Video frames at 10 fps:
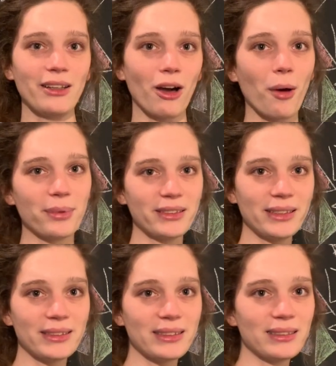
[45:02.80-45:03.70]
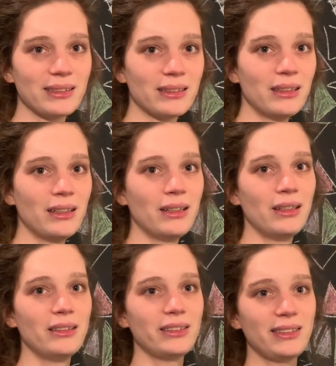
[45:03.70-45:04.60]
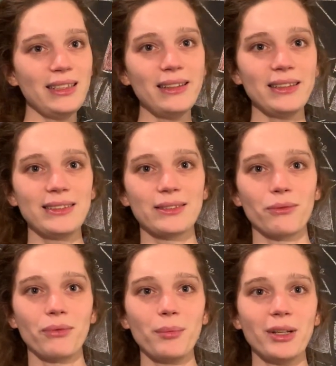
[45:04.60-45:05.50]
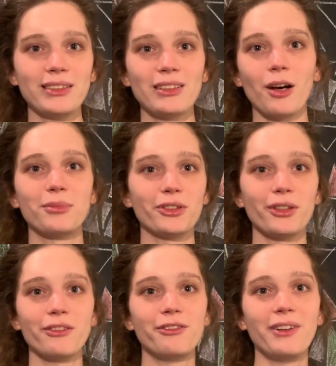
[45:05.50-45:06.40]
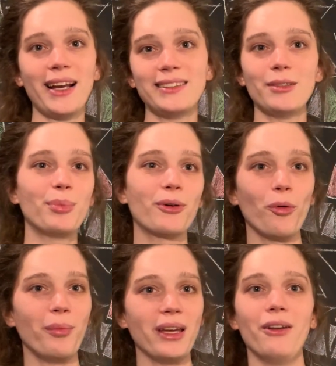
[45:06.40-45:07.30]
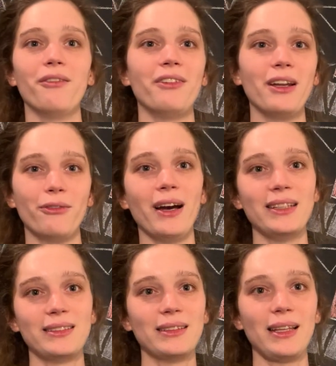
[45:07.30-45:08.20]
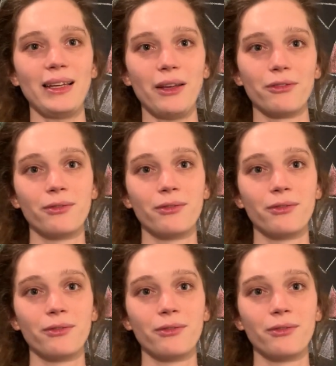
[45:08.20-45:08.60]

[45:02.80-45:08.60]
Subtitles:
opposite. To see this, we must observe a typical bit of advice that they give.